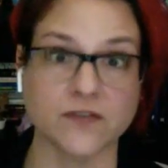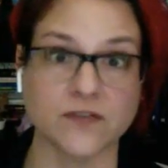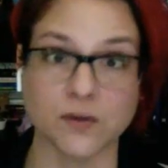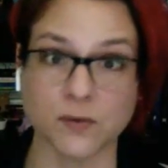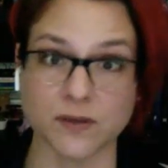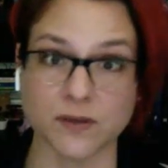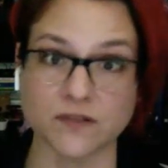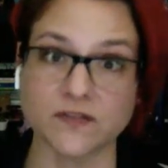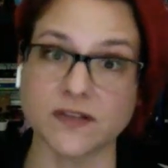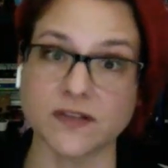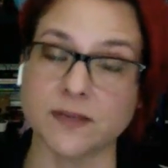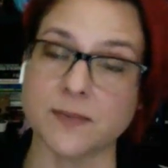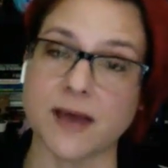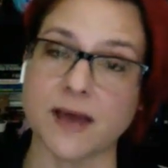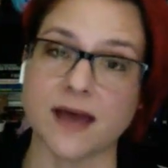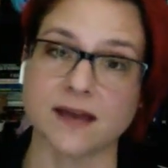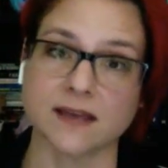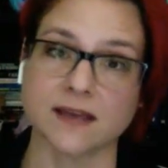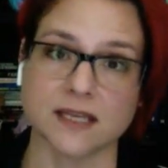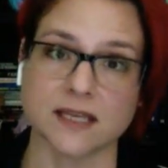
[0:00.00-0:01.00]
viewing
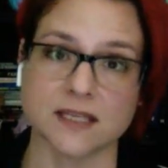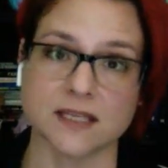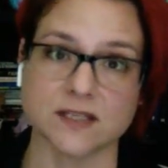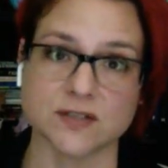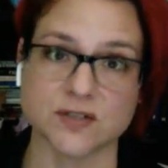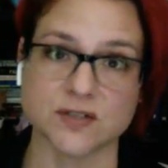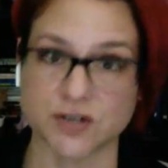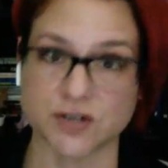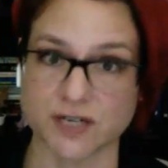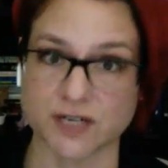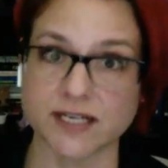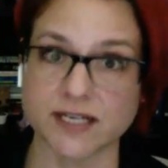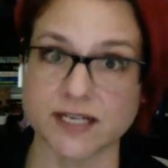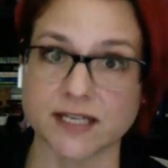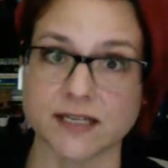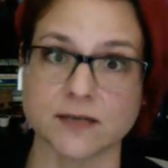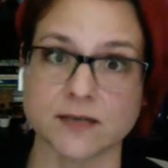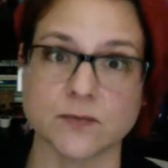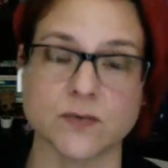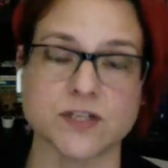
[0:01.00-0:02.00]
feedback in Turnitin,